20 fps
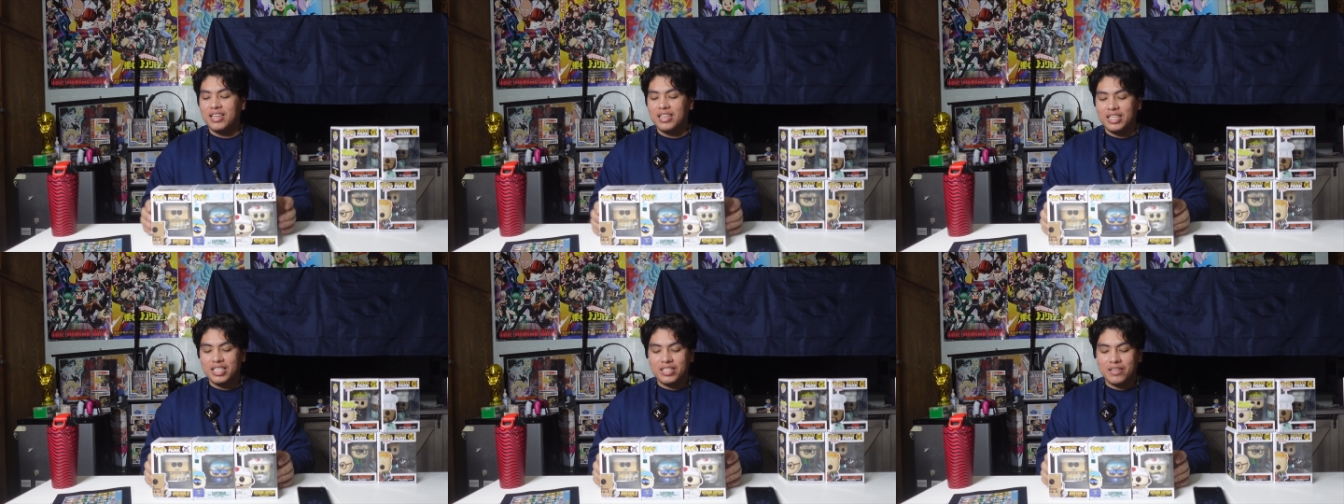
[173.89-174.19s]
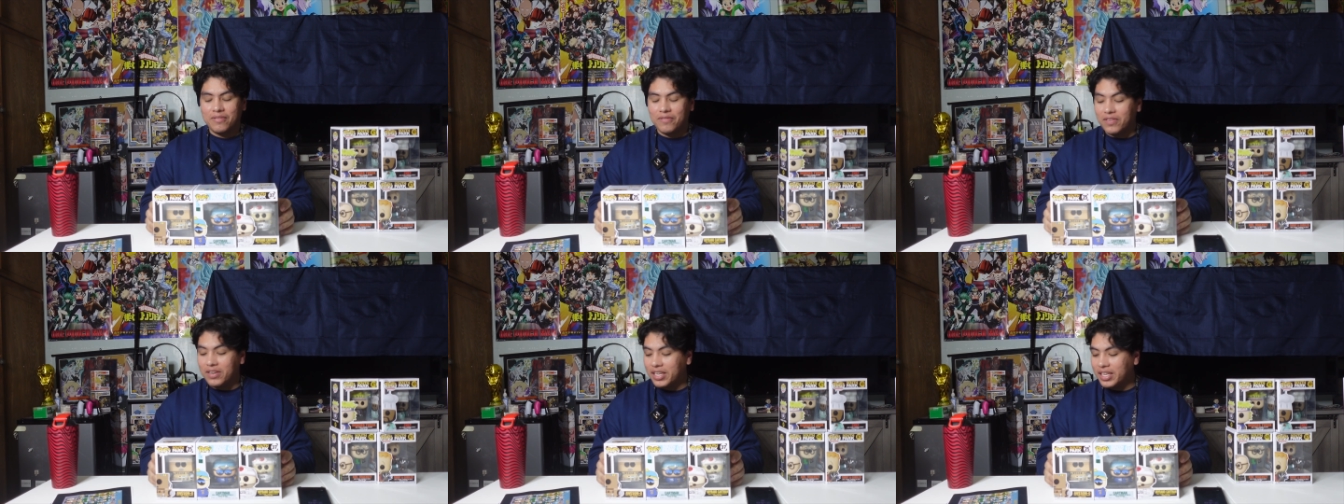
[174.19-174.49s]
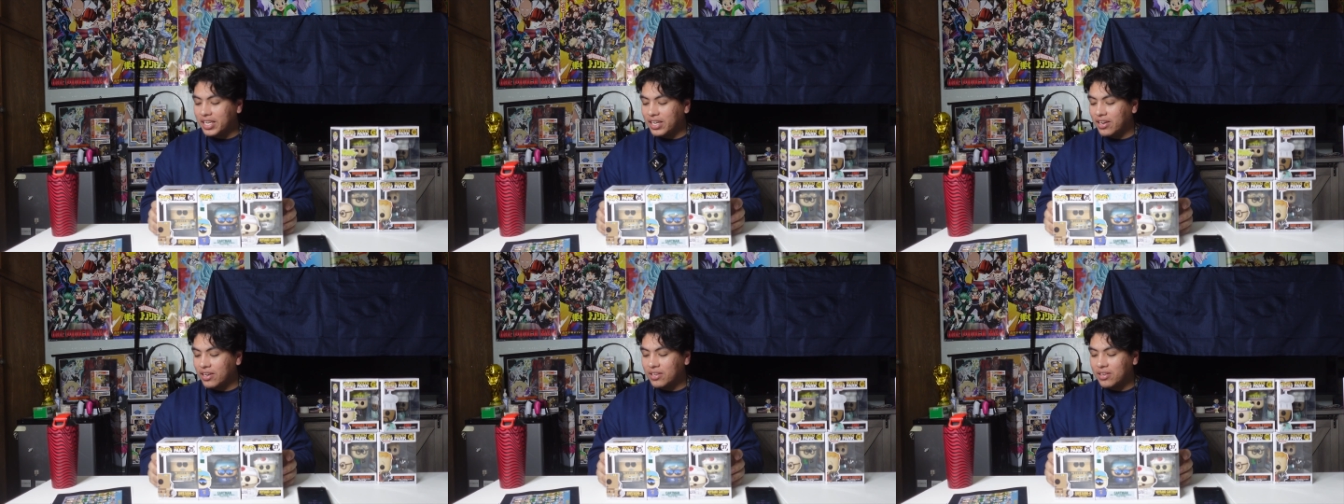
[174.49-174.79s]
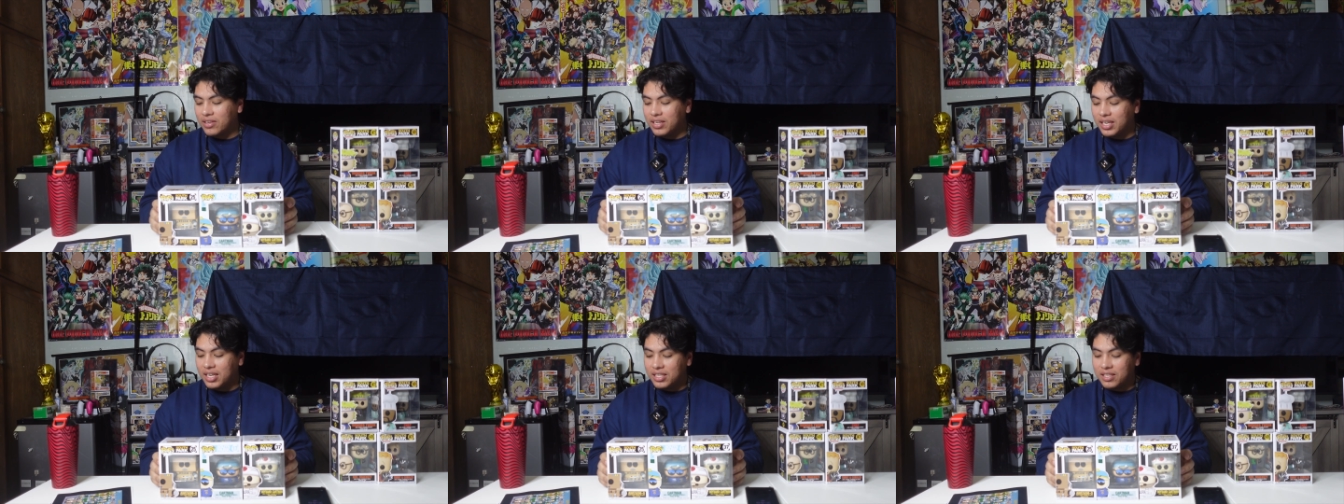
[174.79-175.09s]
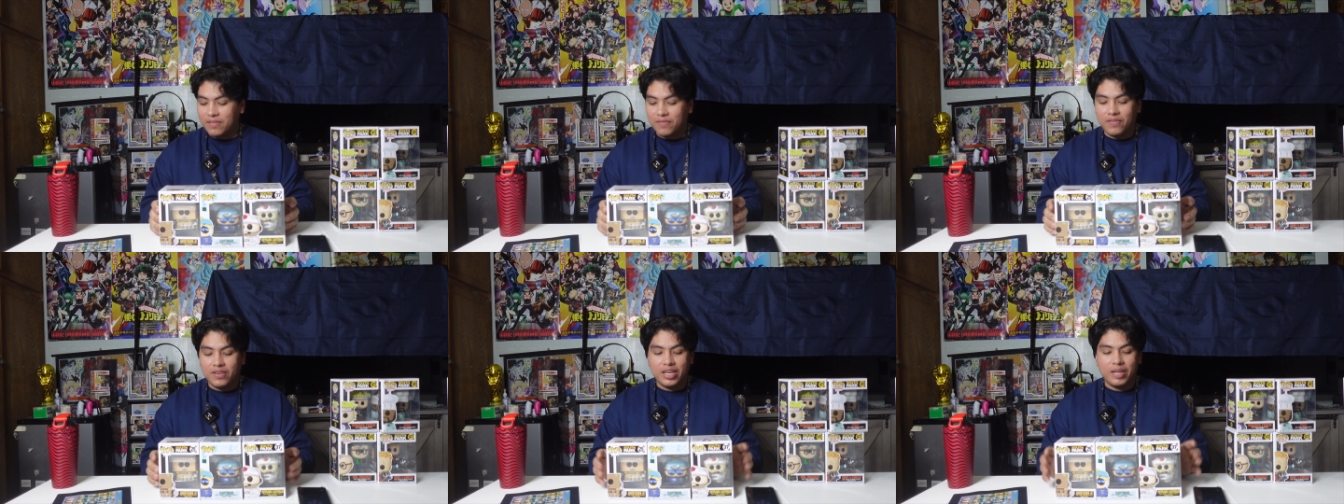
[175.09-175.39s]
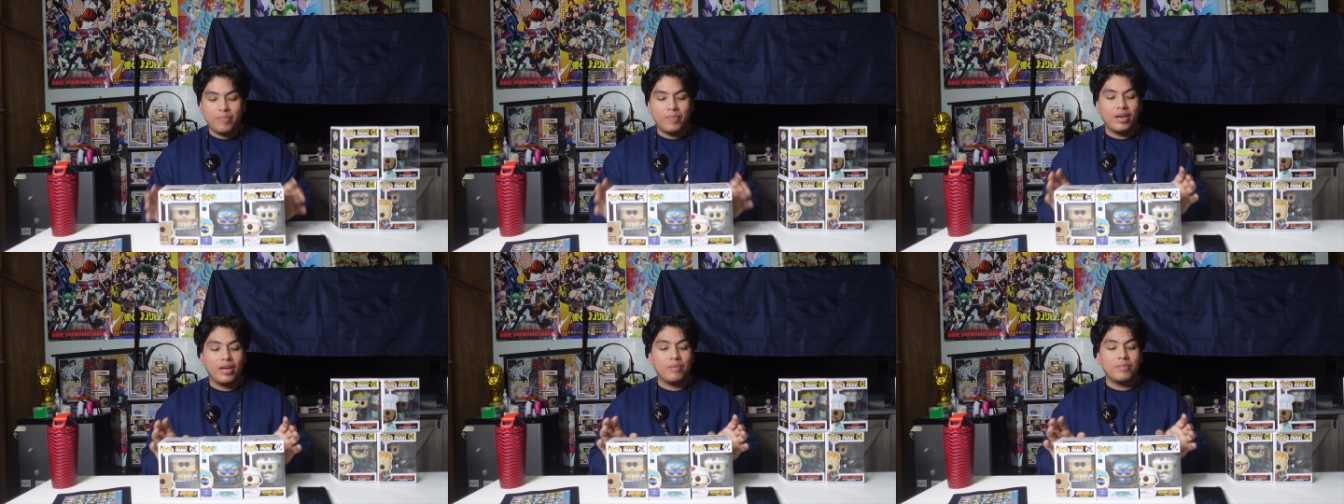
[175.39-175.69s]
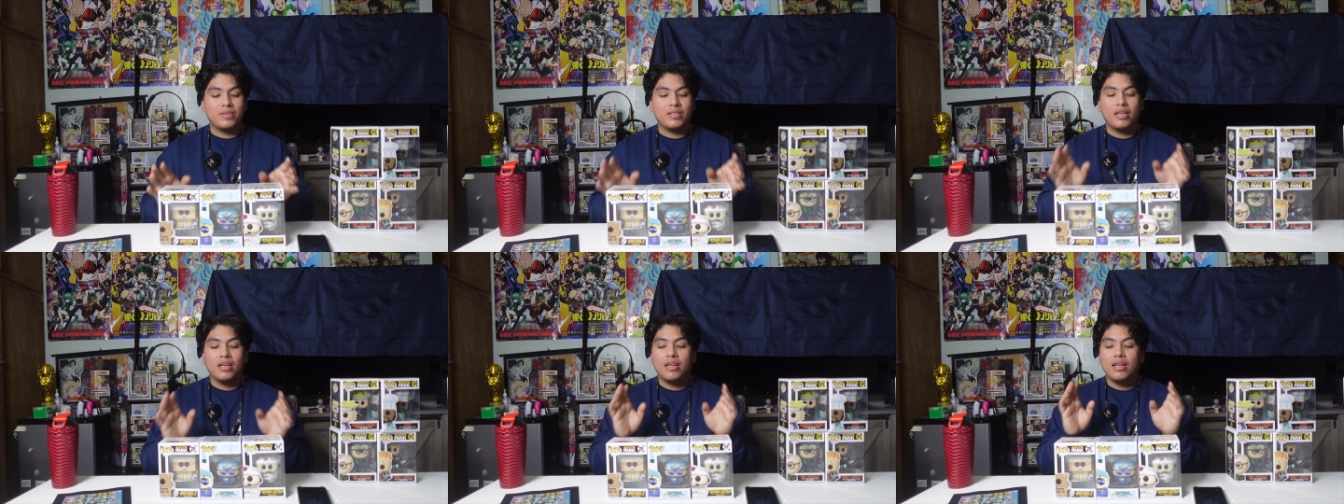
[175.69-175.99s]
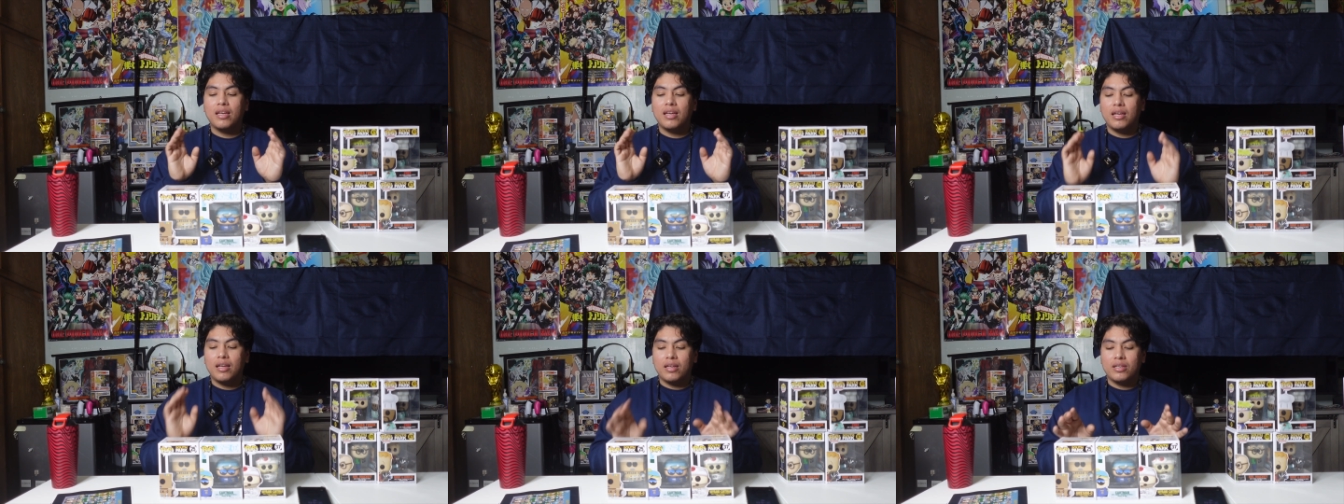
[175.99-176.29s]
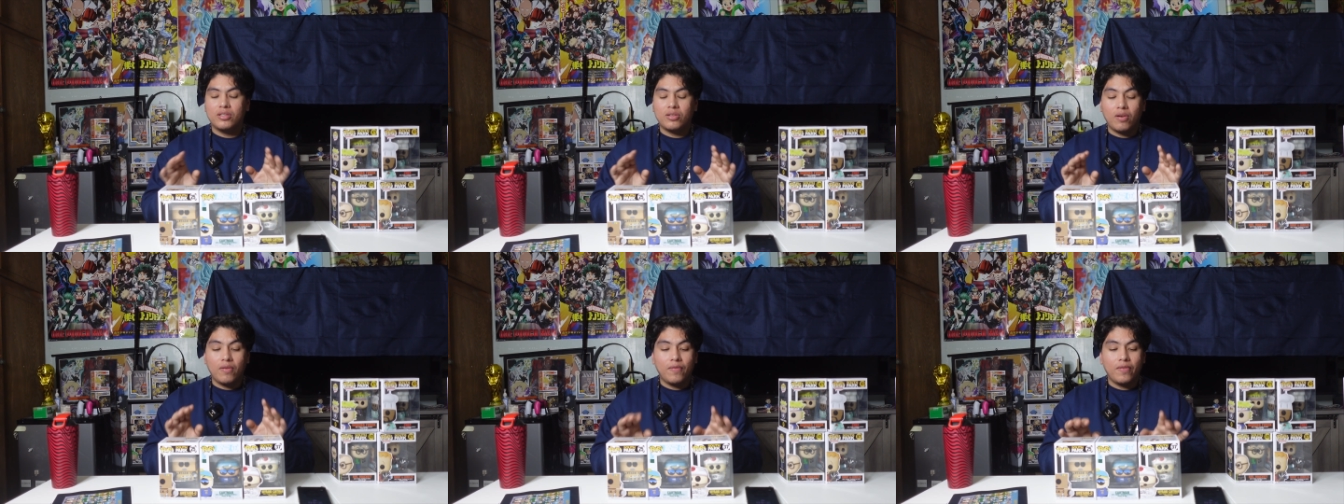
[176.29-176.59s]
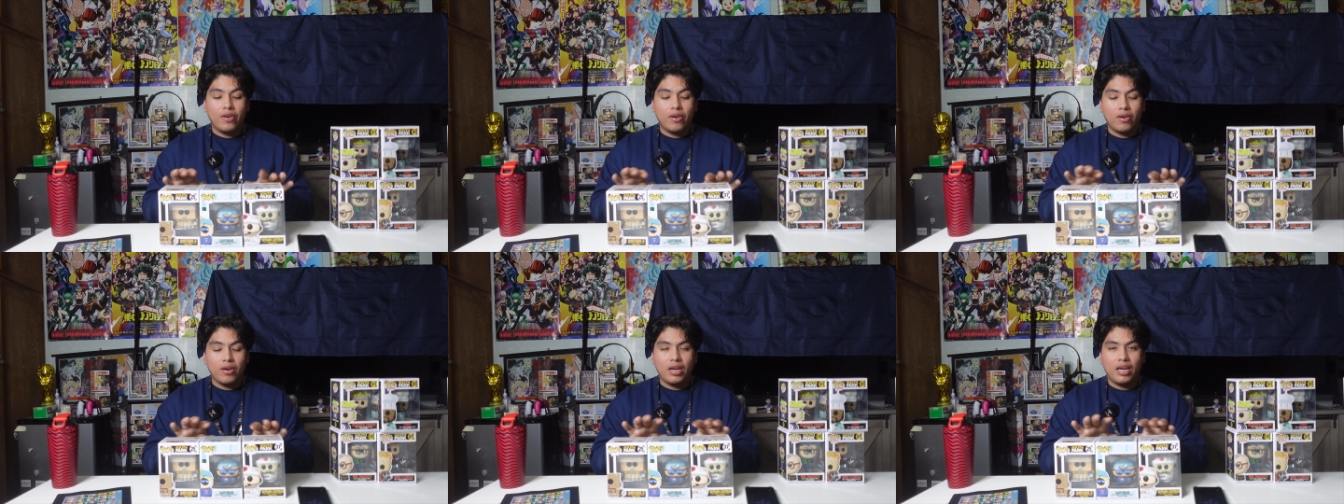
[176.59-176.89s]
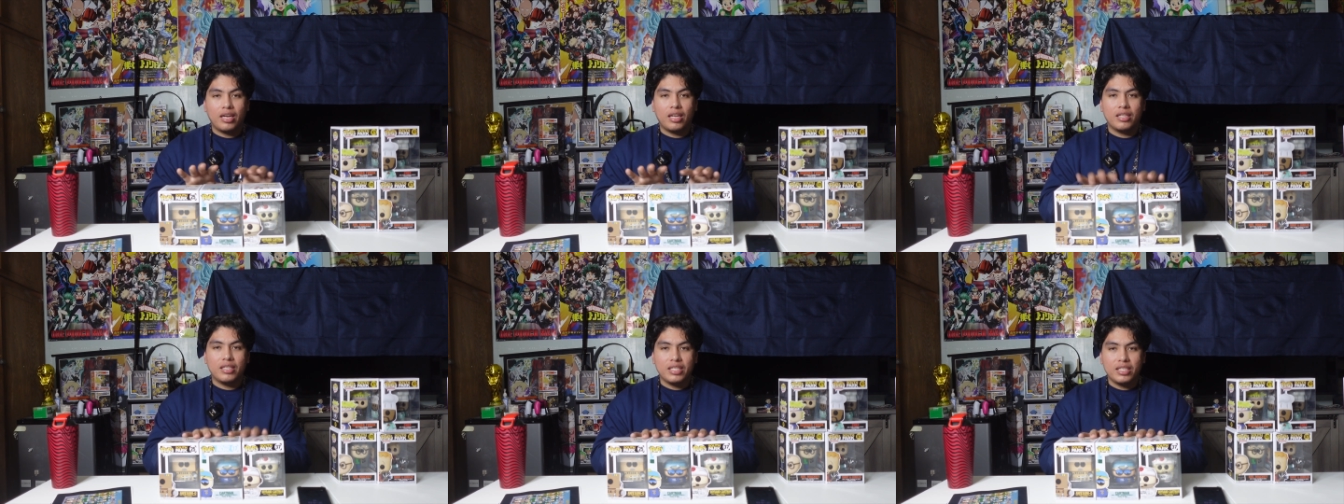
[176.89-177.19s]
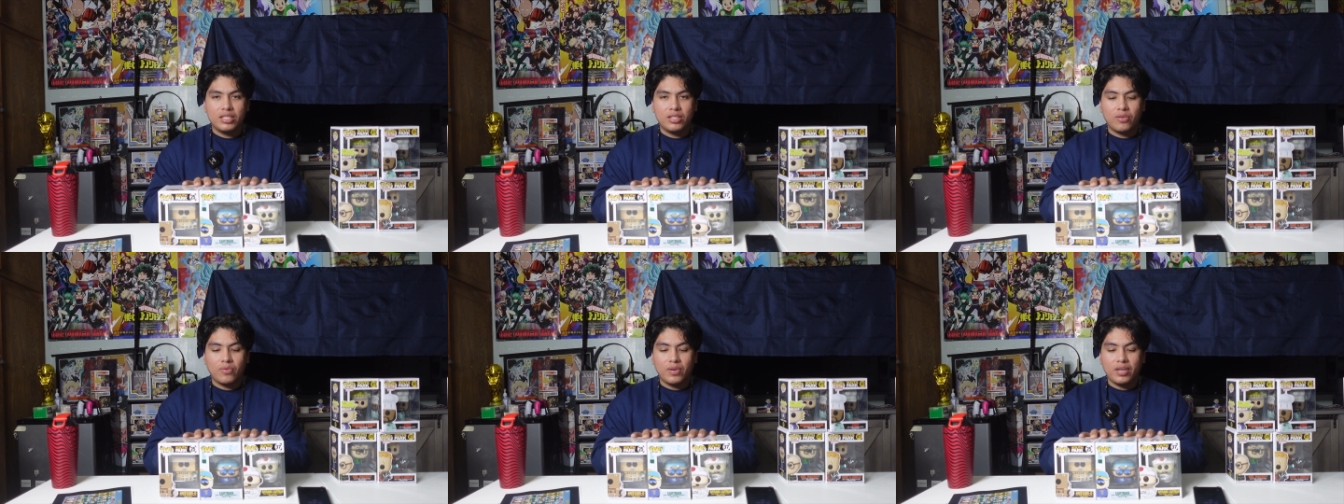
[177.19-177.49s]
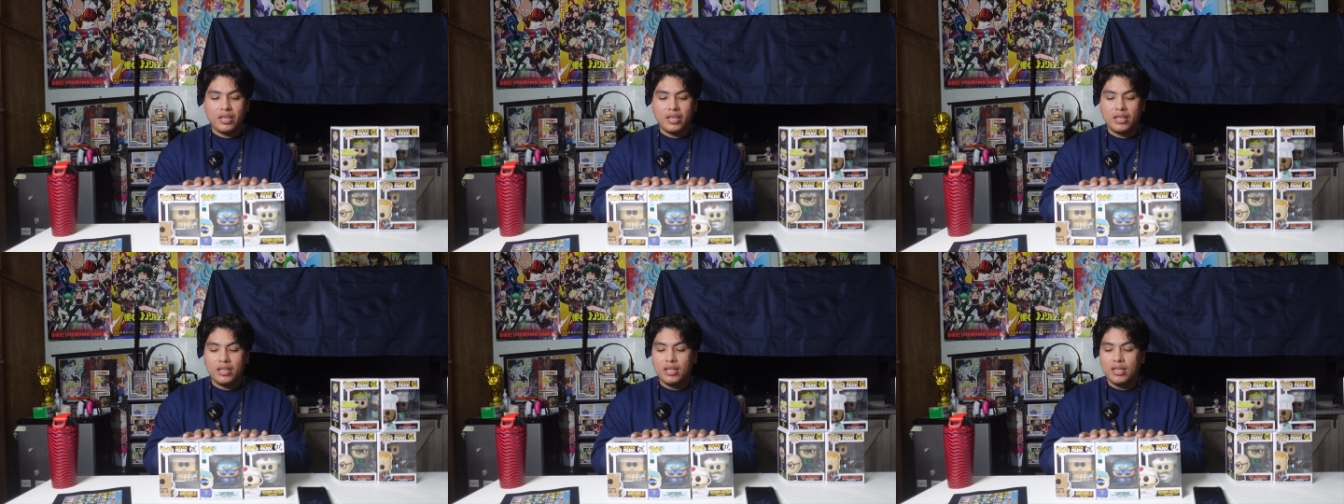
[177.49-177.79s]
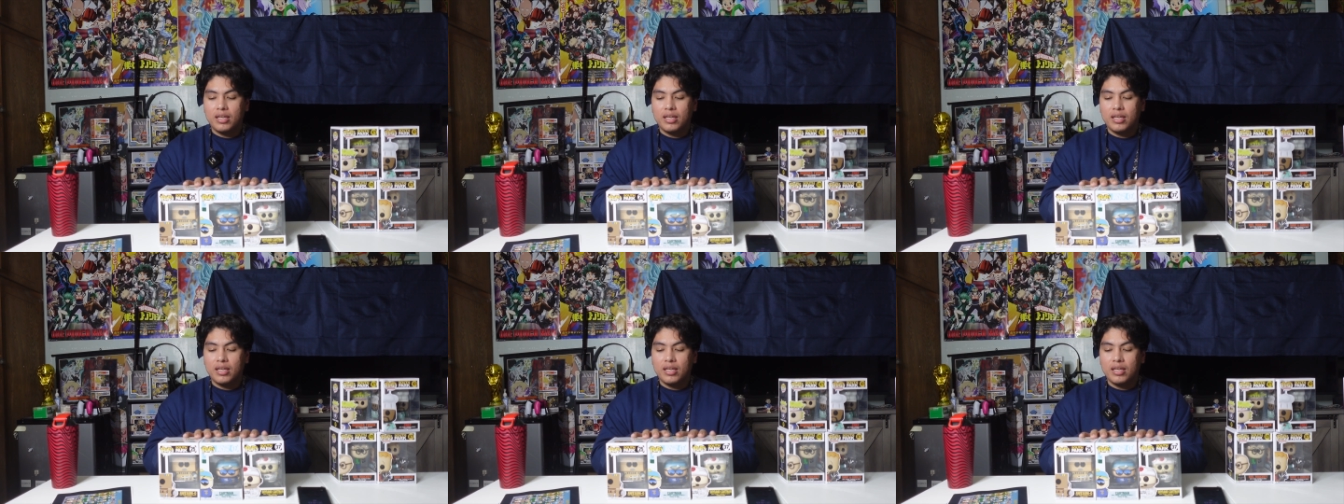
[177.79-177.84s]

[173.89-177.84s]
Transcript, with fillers: He's a funny character. He has some funny pops. So far, out of these three,